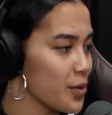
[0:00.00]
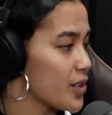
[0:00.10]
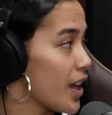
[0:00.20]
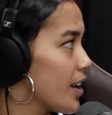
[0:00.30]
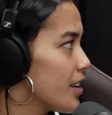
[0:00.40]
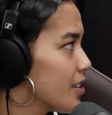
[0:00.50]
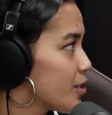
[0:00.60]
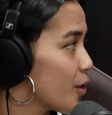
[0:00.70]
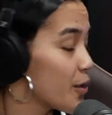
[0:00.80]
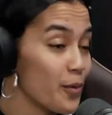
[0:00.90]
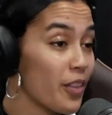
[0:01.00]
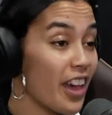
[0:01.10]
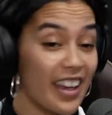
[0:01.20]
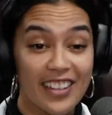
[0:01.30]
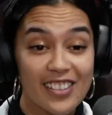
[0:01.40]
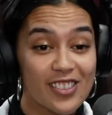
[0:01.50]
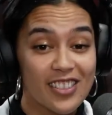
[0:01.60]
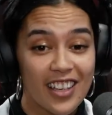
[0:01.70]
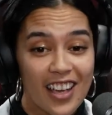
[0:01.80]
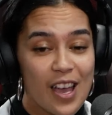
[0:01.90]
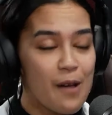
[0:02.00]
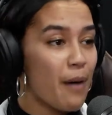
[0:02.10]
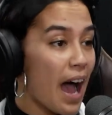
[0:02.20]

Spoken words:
to say certain things.